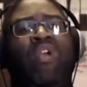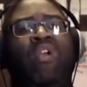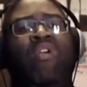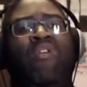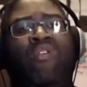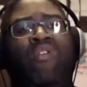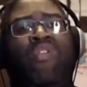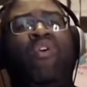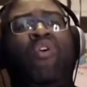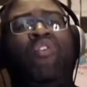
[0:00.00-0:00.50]

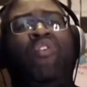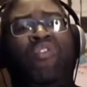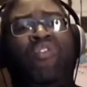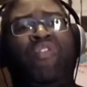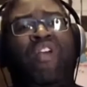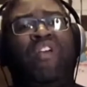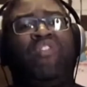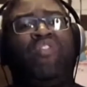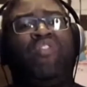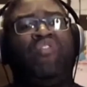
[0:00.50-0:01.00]
For those of
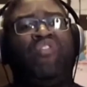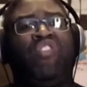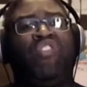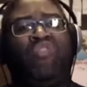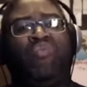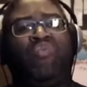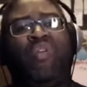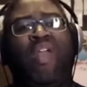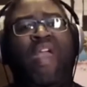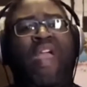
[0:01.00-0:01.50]
us who
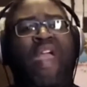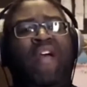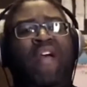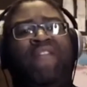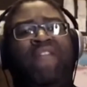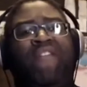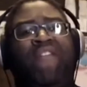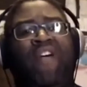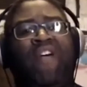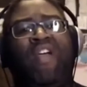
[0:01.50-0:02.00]
just want to have
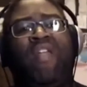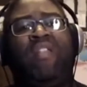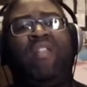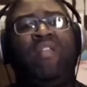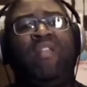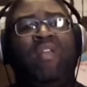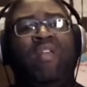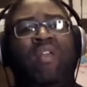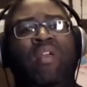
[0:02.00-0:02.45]
fun,